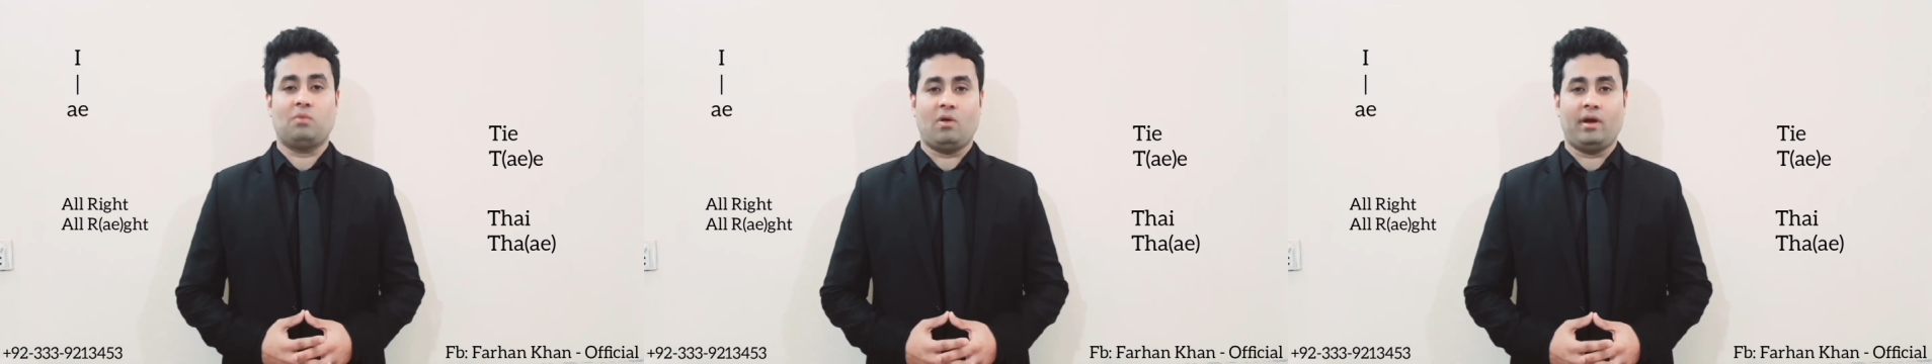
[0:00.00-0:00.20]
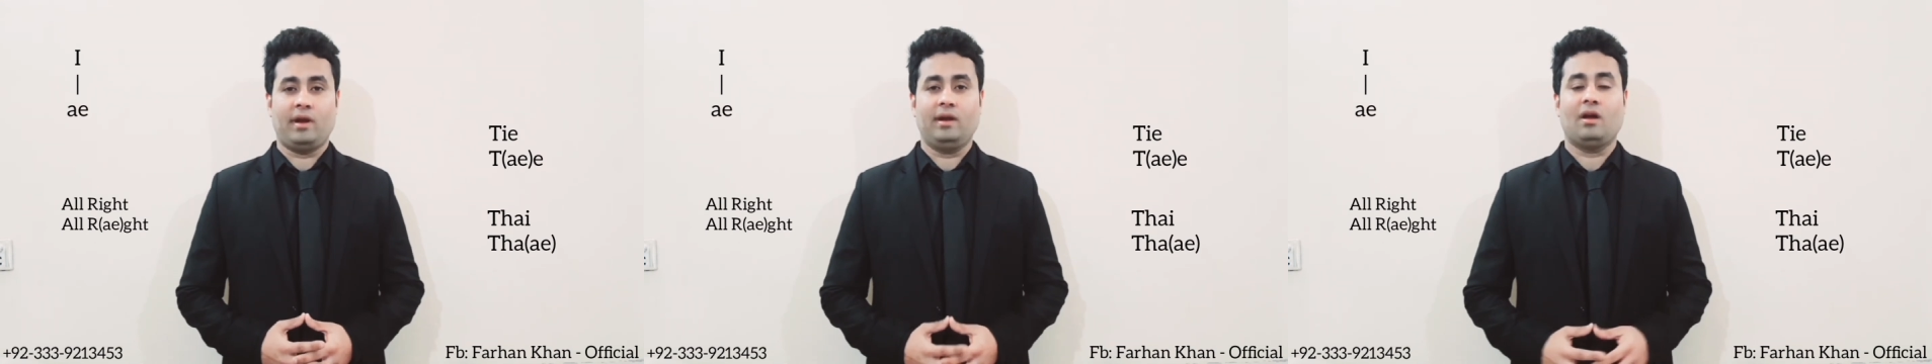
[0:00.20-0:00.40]

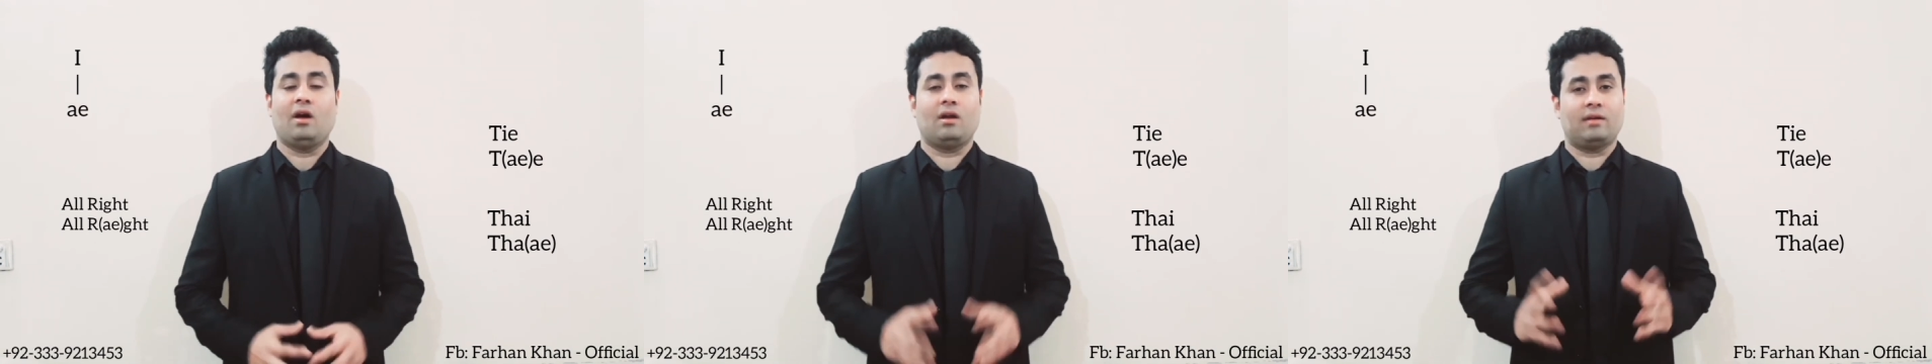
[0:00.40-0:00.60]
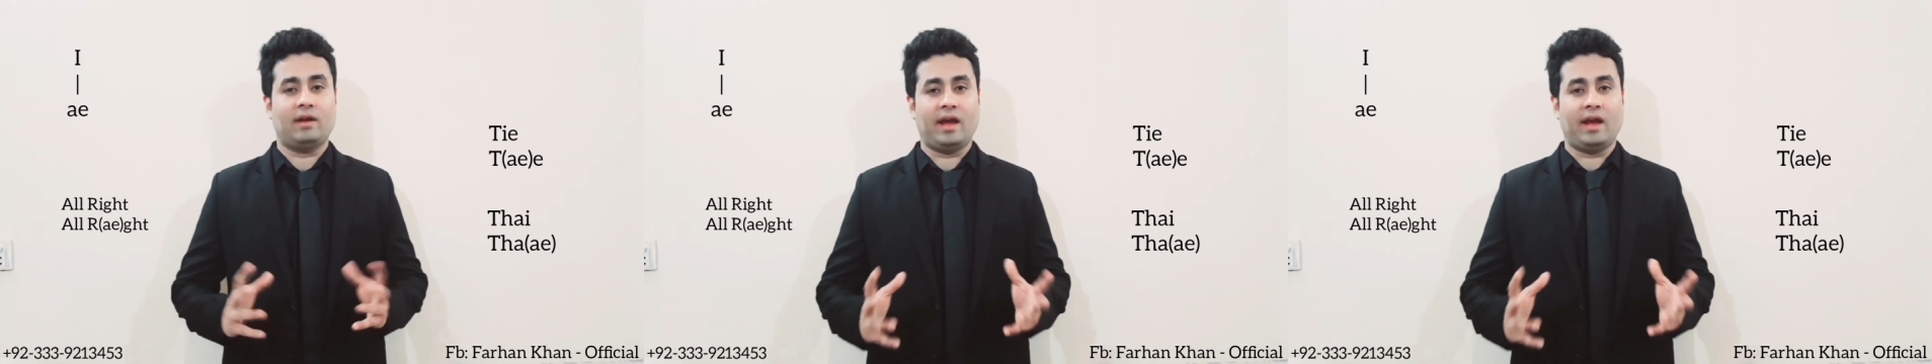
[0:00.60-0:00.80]

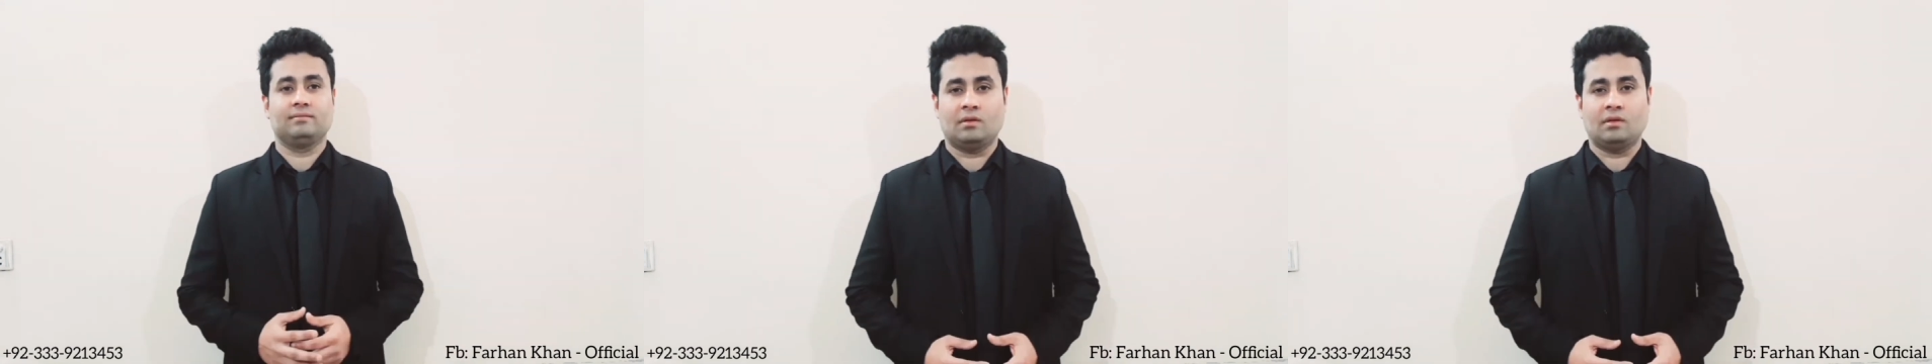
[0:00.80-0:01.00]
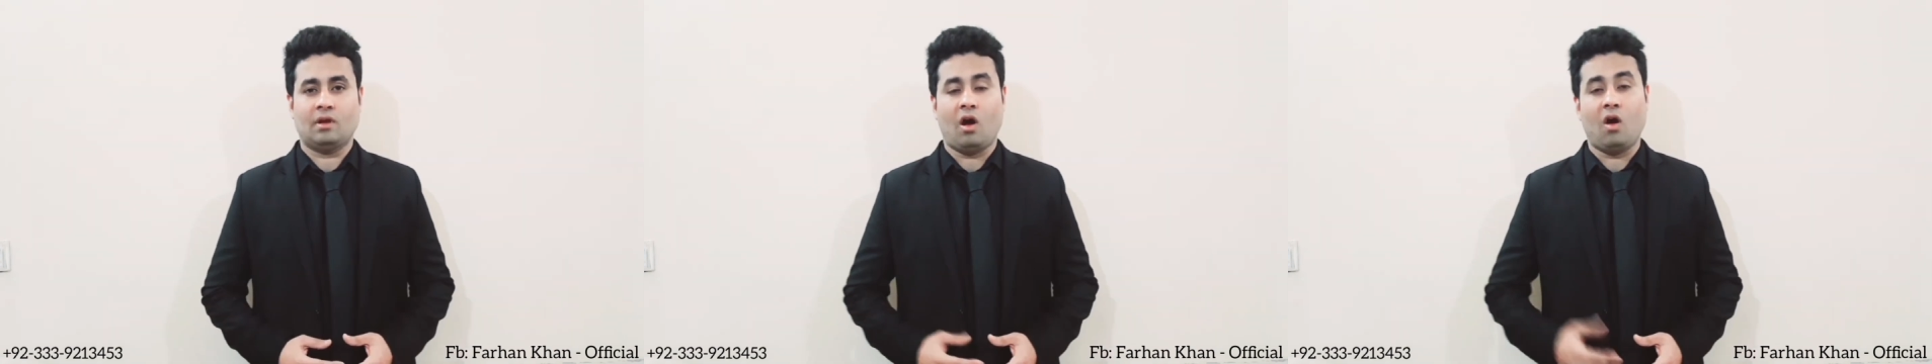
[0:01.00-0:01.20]
alright? Okay,
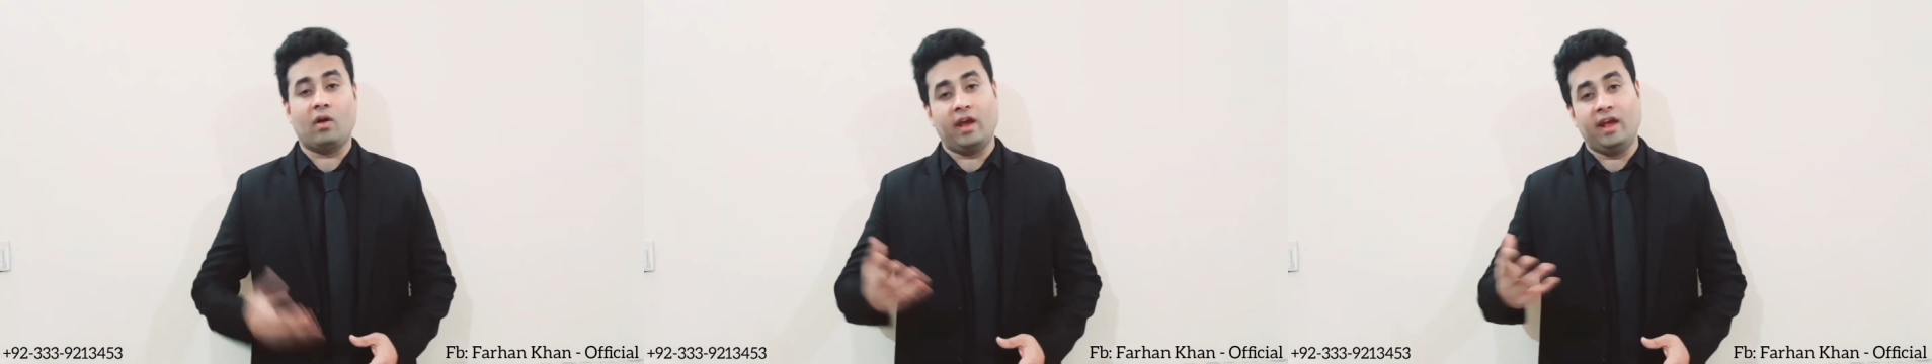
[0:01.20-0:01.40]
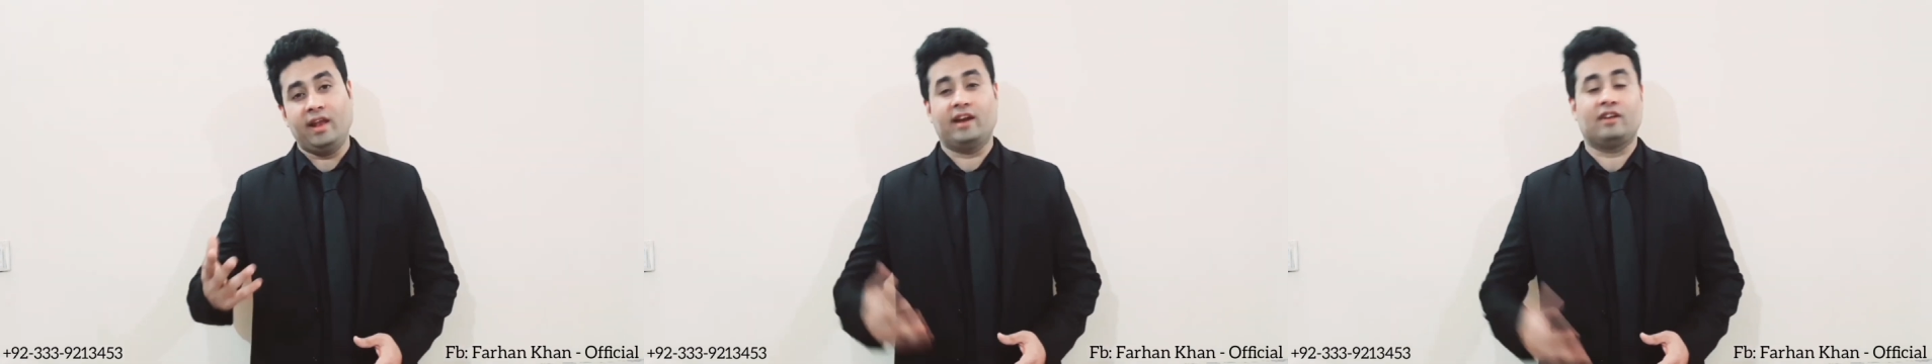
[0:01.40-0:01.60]
let's
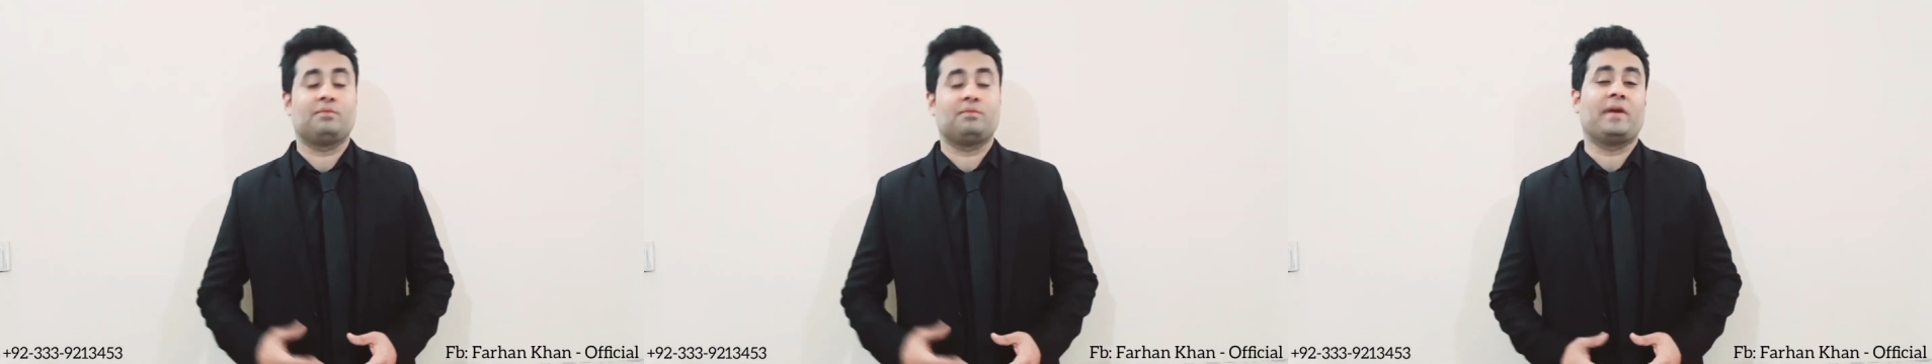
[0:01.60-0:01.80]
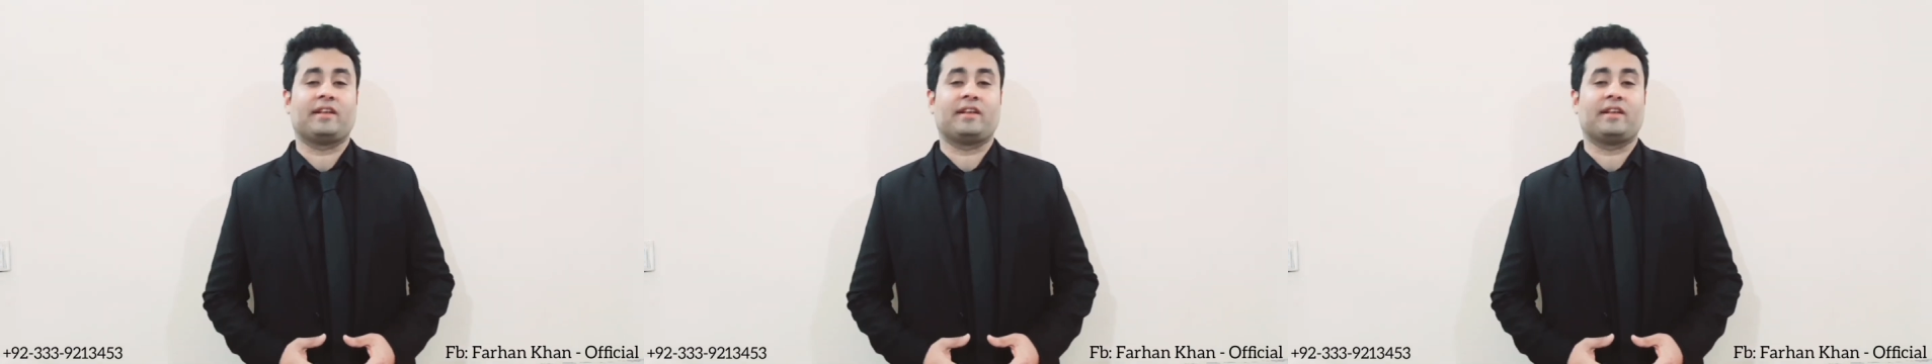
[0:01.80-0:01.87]
practice.